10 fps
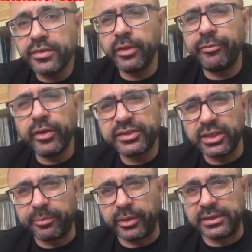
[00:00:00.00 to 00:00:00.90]
So the first
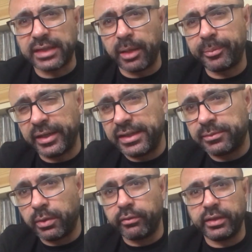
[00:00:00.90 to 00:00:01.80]
two Prince
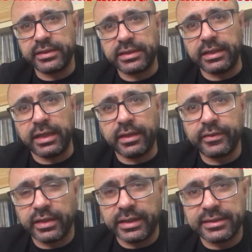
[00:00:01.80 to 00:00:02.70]
LPs were released in
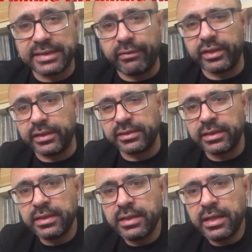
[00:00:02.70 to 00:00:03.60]
the late
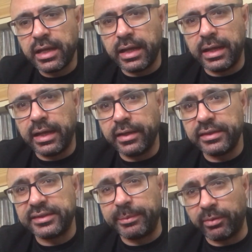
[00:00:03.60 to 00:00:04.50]
70s.
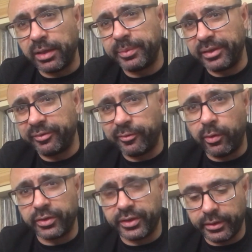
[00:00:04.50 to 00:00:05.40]
His debut LP
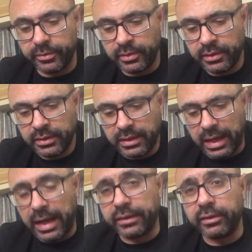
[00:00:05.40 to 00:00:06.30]
For You
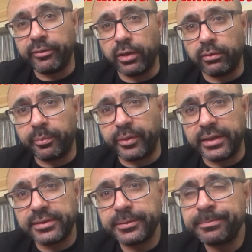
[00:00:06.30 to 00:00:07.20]
and follow-up
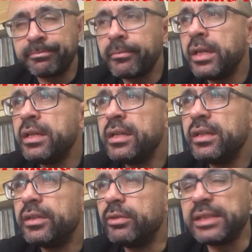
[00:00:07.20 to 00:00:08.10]
Prince.
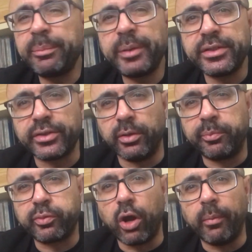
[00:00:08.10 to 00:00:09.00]
Those LPs show
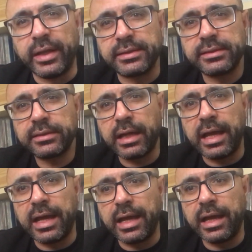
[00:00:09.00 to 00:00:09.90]
promise,
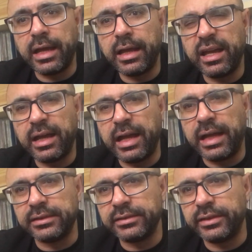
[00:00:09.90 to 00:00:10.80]

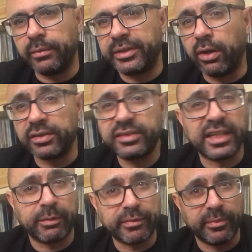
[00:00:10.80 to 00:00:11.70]
and we can't
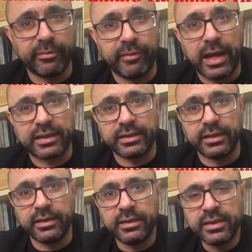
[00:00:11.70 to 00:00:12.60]
take away from the fact
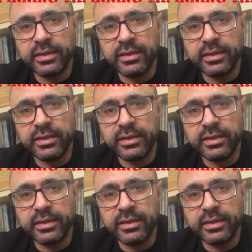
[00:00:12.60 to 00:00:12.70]
that